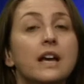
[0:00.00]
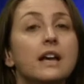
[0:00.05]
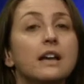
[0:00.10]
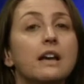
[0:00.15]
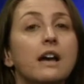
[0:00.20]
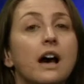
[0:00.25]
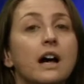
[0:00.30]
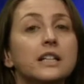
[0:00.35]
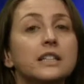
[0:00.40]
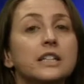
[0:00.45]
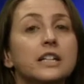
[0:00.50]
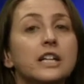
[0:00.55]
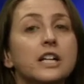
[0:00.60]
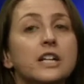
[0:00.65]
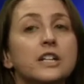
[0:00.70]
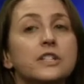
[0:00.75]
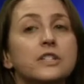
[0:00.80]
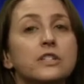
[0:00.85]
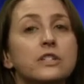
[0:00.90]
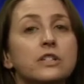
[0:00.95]

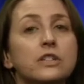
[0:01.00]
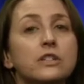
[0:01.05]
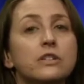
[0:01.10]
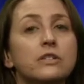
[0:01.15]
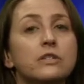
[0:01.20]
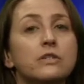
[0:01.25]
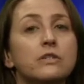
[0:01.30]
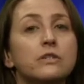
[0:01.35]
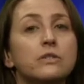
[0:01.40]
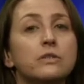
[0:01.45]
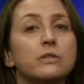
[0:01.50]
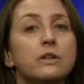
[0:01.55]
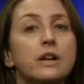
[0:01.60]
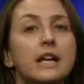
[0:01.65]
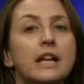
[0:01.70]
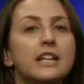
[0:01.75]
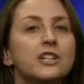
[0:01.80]
colors to